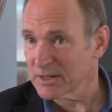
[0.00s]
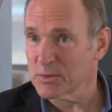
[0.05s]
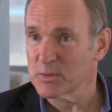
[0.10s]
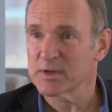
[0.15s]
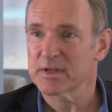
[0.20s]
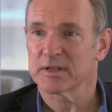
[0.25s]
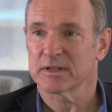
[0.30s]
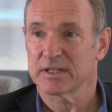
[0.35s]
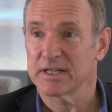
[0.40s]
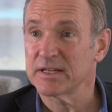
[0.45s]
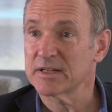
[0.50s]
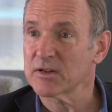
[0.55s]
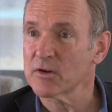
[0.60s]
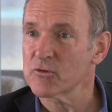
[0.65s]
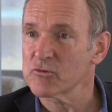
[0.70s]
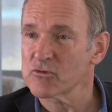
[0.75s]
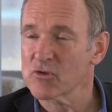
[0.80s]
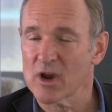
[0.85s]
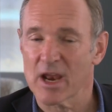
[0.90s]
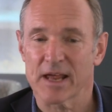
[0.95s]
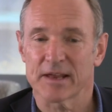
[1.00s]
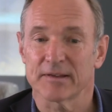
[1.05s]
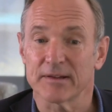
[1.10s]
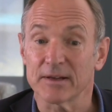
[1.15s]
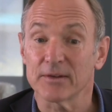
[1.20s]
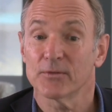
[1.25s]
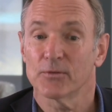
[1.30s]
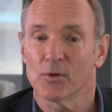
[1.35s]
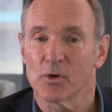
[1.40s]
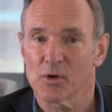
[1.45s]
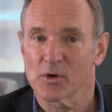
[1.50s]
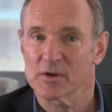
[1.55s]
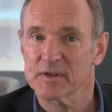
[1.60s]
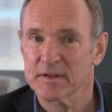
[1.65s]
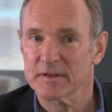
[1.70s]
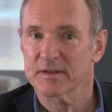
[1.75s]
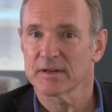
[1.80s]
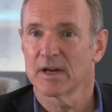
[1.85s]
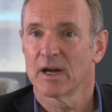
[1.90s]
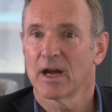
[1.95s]
It was a decentralizing
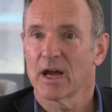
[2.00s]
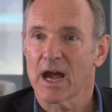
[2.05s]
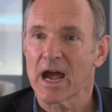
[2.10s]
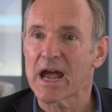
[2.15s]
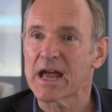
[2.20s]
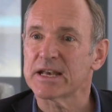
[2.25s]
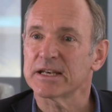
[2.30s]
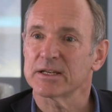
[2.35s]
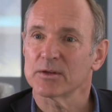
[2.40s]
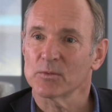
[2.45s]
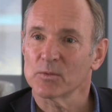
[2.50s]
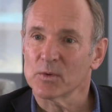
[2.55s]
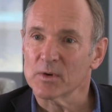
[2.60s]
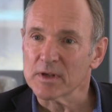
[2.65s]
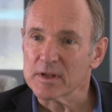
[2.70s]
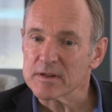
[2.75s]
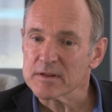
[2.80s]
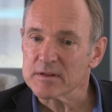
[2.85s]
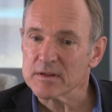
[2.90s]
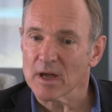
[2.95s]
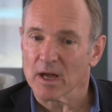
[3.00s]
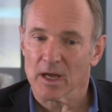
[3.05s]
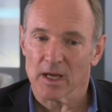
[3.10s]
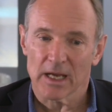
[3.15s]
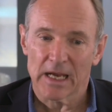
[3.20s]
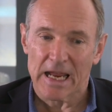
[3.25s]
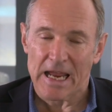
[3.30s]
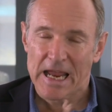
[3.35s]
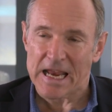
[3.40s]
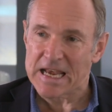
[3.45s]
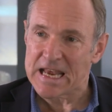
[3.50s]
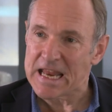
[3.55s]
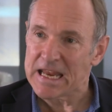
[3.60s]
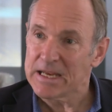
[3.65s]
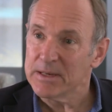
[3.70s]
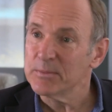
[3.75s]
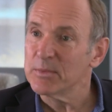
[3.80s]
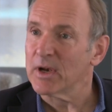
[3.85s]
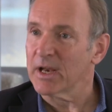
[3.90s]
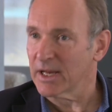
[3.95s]
force, and it was
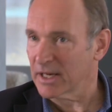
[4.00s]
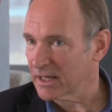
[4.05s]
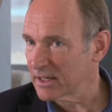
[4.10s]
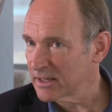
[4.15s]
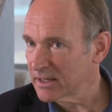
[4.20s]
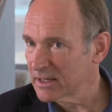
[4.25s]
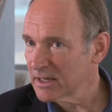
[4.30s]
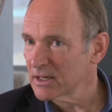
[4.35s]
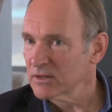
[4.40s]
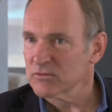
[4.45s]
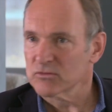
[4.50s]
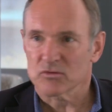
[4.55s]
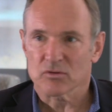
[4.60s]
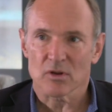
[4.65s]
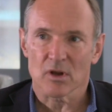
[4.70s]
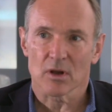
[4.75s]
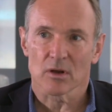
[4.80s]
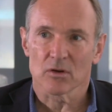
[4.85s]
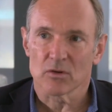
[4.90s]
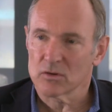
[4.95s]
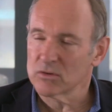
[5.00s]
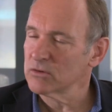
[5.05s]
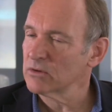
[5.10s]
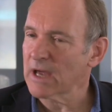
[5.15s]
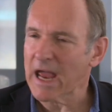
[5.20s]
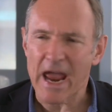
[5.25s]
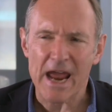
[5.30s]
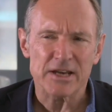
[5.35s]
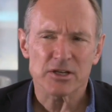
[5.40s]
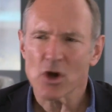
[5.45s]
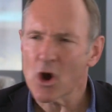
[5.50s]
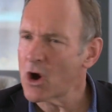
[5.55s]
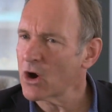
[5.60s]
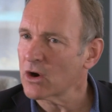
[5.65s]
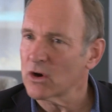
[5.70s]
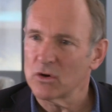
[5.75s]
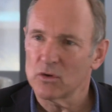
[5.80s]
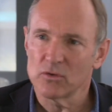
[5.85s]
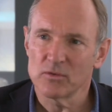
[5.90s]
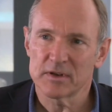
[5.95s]
enabling ad
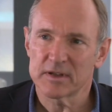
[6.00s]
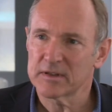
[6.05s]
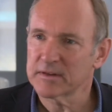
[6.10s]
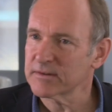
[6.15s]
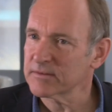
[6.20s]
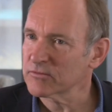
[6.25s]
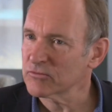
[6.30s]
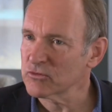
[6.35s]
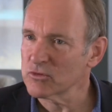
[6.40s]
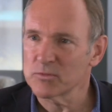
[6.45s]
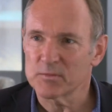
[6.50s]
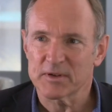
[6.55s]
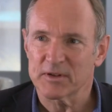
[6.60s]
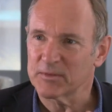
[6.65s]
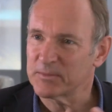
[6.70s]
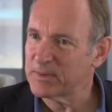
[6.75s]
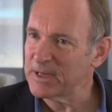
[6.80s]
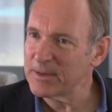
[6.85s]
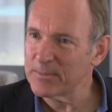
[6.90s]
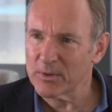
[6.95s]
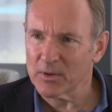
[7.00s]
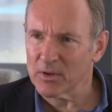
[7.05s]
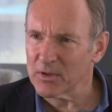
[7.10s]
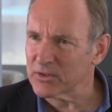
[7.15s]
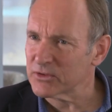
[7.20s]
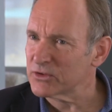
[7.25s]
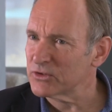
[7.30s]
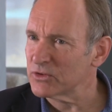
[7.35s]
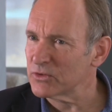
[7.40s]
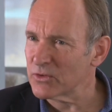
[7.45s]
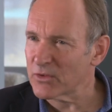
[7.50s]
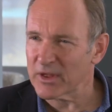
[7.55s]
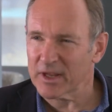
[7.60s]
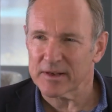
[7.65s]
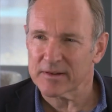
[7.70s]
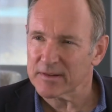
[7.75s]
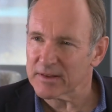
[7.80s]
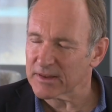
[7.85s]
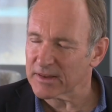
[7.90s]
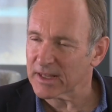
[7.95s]
hoc, loose groups of people to do
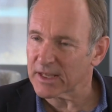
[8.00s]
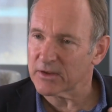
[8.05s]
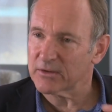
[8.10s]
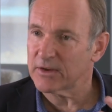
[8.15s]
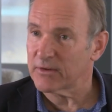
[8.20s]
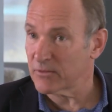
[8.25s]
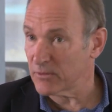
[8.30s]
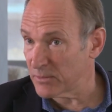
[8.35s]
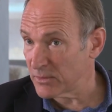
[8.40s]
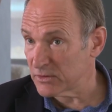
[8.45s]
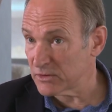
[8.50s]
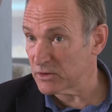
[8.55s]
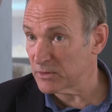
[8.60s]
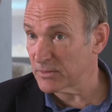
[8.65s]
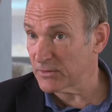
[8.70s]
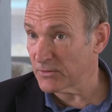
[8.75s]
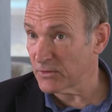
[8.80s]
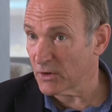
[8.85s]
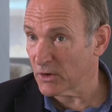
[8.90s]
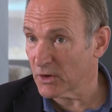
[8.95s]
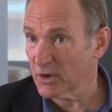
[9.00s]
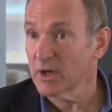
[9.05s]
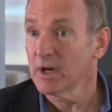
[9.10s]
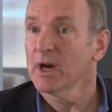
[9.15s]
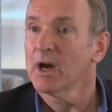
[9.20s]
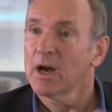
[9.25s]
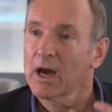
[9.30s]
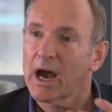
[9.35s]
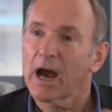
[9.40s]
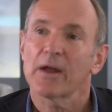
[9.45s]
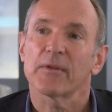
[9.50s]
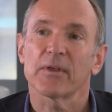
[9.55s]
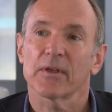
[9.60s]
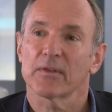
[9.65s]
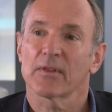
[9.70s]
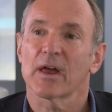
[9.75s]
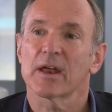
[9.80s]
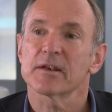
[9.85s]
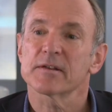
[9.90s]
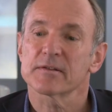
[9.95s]
things that they could never do before. I
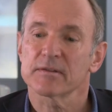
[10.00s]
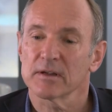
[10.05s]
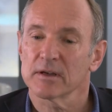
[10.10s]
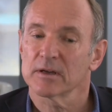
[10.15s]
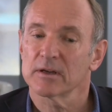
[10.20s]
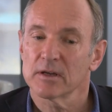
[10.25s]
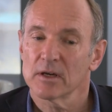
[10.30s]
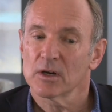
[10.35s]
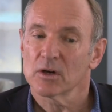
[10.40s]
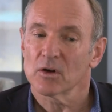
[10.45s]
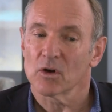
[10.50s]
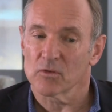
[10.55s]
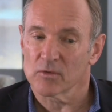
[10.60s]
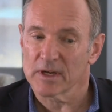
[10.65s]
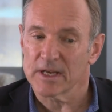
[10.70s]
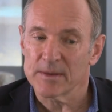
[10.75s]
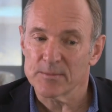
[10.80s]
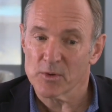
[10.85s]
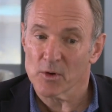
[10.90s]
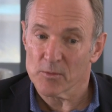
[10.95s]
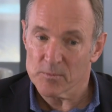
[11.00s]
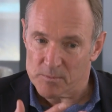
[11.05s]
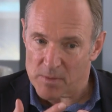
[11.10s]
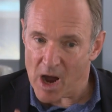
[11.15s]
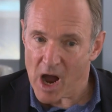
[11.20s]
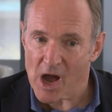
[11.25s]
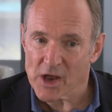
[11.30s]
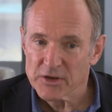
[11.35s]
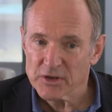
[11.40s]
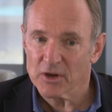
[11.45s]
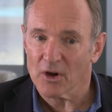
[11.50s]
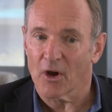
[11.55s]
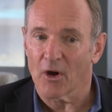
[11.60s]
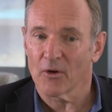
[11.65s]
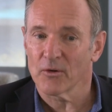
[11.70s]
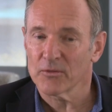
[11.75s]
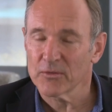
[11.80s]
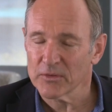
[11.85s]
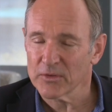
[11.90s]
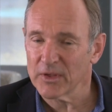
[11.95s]
think that's a really important part
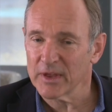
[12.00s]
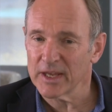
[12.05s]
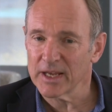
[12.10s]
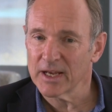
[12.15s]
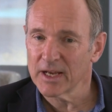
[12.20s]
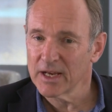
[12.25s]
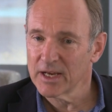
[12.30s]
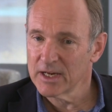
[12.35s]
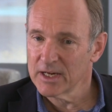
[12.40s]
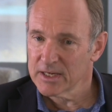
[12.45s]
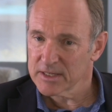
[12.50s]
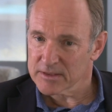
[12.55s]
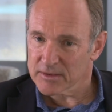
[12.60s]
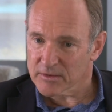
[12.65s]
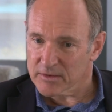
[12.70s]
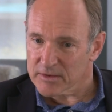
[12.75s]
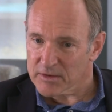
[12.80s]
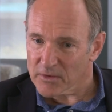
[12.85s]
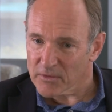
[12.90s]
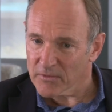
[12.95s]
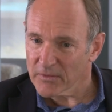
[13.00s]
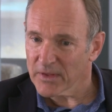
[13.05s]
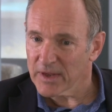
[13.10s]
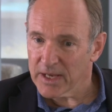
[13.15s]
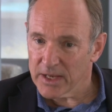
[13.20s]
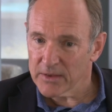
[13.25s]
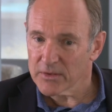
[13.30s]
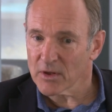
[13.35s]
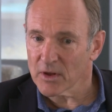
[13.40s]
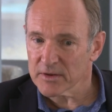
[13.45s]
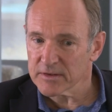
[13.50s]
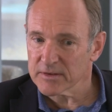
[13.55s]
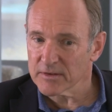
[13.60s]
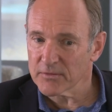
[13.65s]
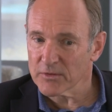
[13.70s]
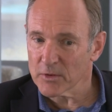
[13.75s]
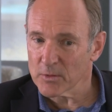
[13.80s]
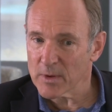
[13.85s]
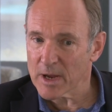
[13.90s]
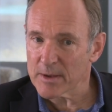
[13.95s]
of the sort of the ethos
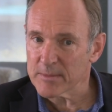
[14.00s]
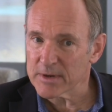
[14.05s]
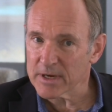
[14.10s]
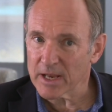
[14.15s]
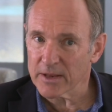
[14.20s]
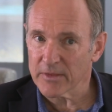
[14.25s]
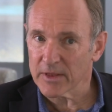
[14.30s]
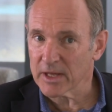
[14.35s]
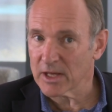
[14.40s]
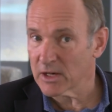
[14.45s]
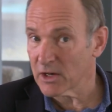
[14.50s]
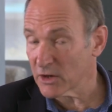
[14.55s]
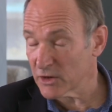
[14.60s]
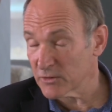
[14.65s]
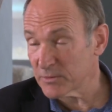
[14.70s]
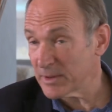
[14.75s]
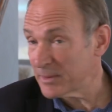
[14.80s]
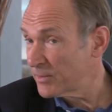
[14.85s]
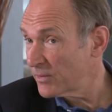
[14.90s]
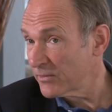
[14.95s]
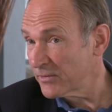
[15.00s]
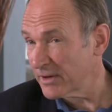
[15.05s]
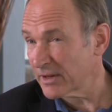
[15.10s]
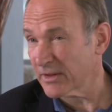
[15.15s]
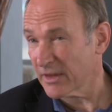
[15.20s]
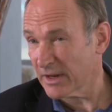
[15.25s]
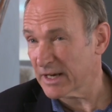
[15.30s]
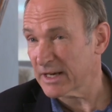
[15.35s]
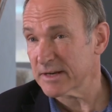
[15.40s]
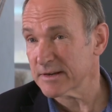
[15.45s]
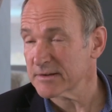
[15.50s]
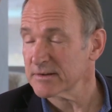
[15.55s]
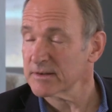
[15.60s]
of the web, and I think a lot of people feel that it's.